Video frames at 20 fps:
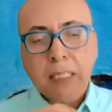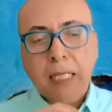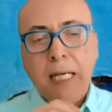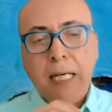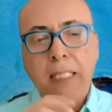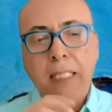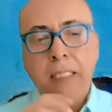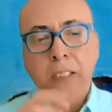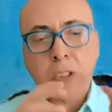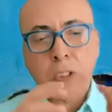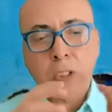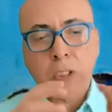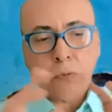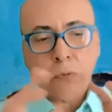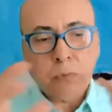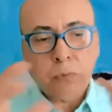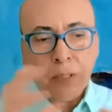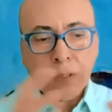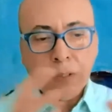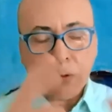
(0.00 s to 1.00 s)
And so
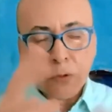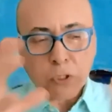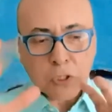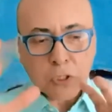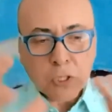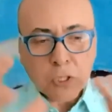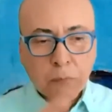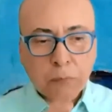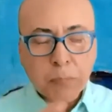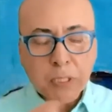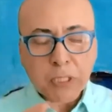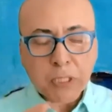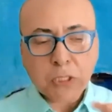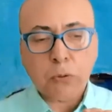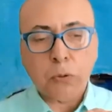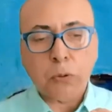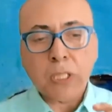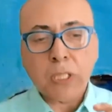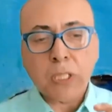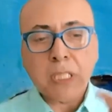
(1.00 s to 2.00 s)
when those numbers
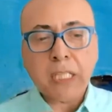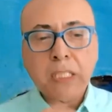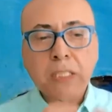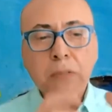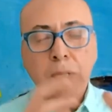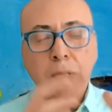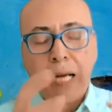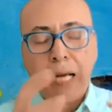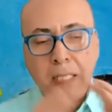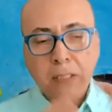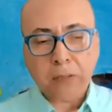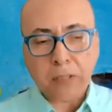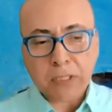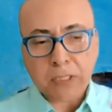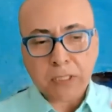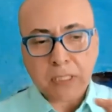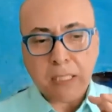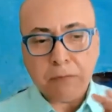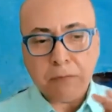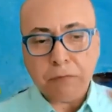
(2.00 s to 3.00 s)
correlate
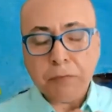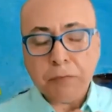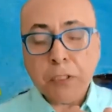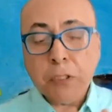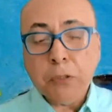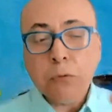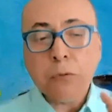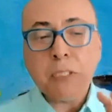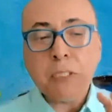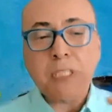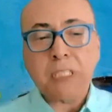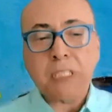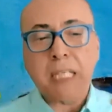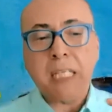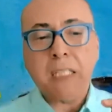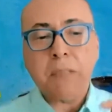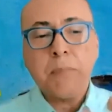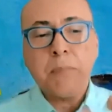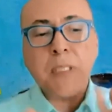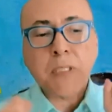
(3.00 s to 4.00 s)
across a few
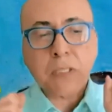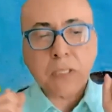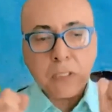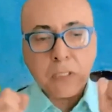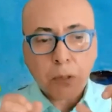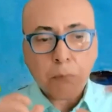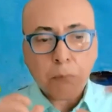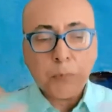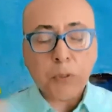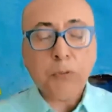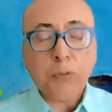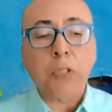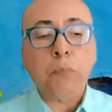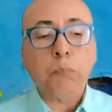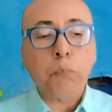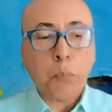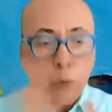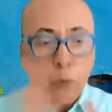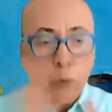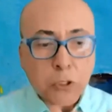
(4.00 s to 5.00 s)
statements, the computer
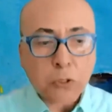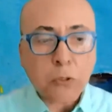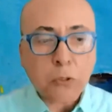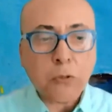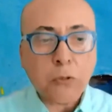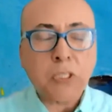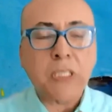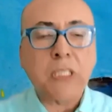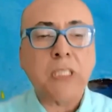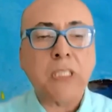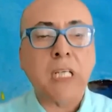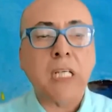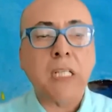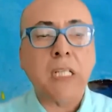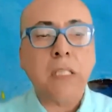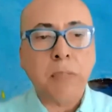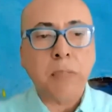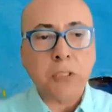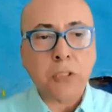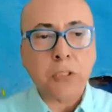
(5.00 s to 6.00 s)
puts those
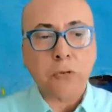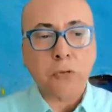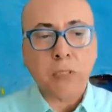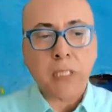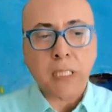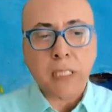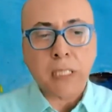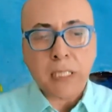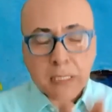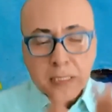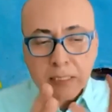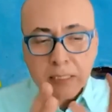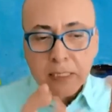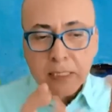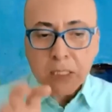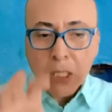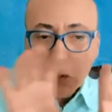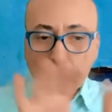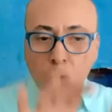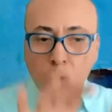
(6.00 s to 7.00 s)
statements together and
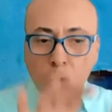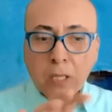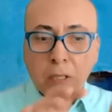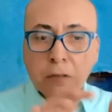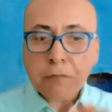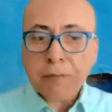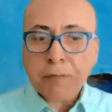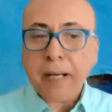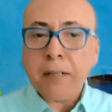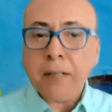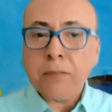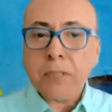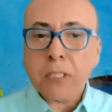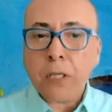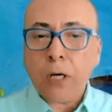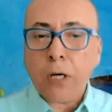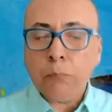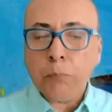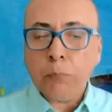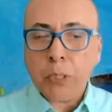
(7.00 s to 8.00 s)
says, well, I found a
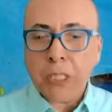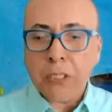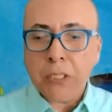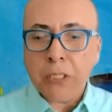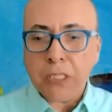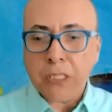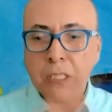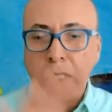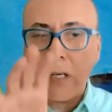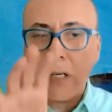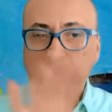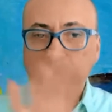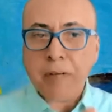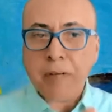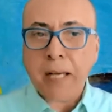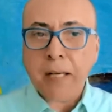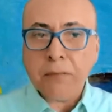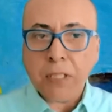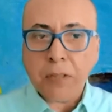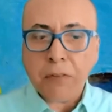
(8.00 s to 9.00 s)
component here. I
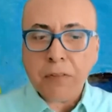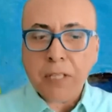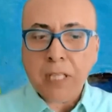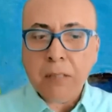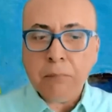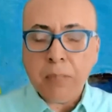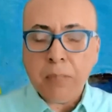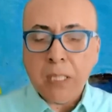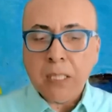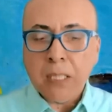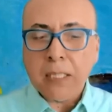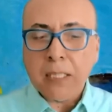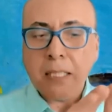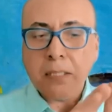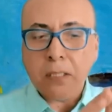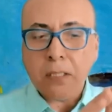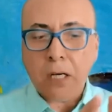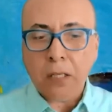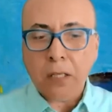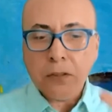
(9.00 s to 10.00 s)
found the theme
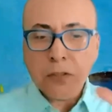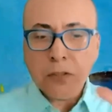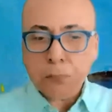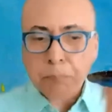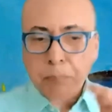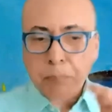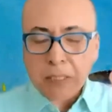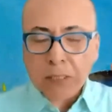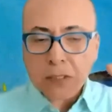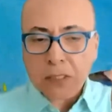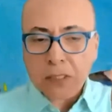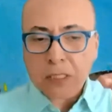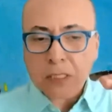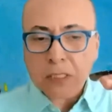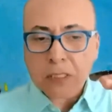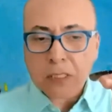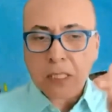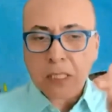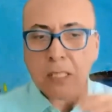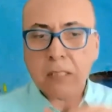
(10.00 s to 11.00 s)
that underpins
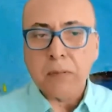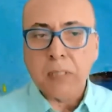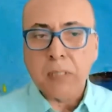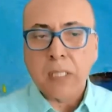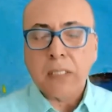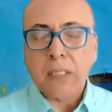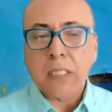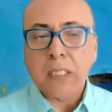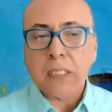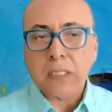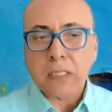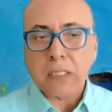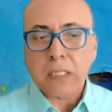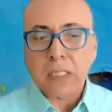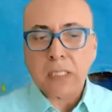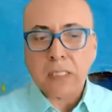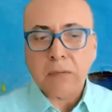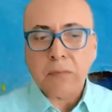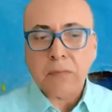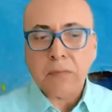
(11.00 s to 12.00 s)
this, uh, this,
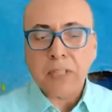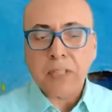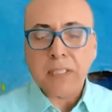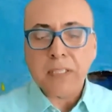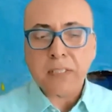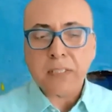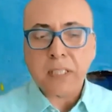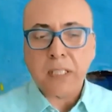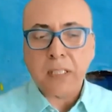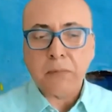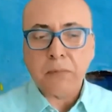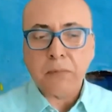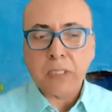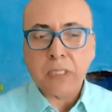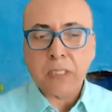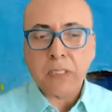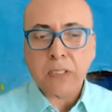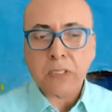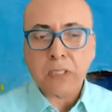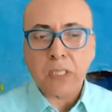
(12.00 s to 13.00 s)
uh, this, uh,
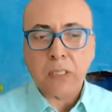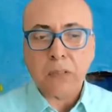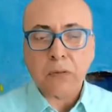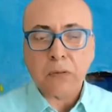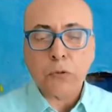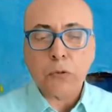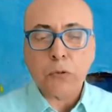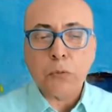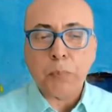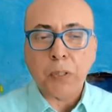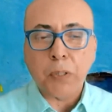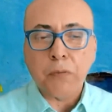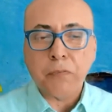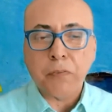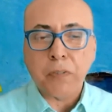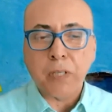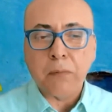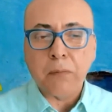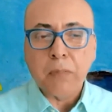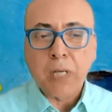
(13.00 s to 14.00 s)
this uh, group
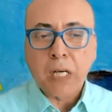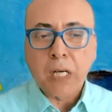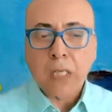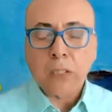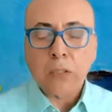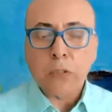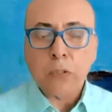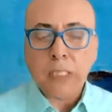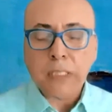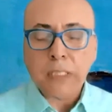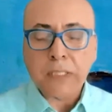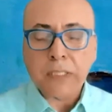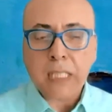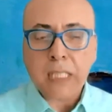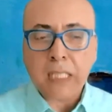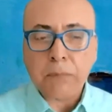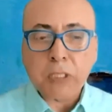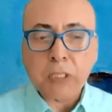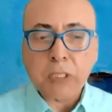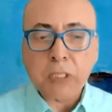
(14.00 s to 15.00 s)
of uh,
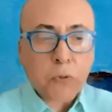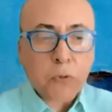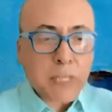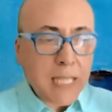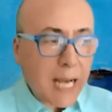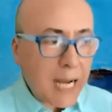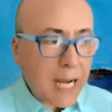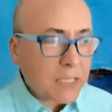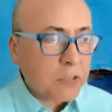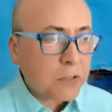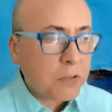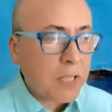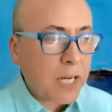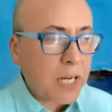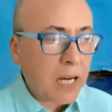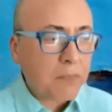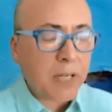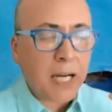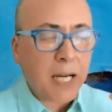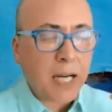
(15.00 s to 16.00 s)
statements. So that
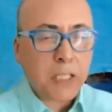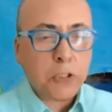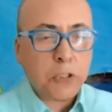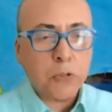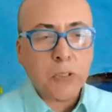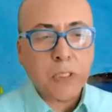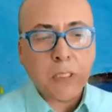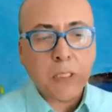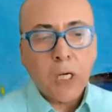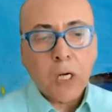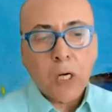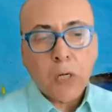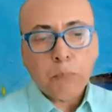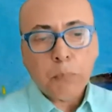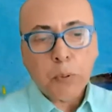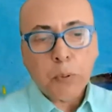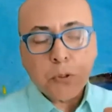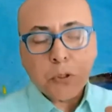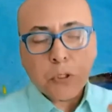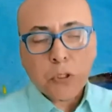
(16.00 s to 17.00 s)
graph actually
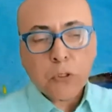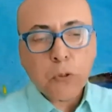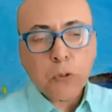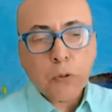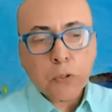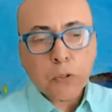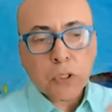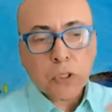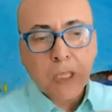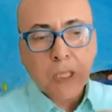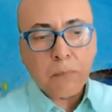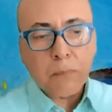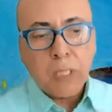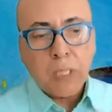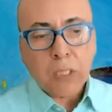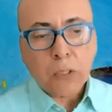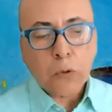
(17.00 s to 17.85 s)
puts those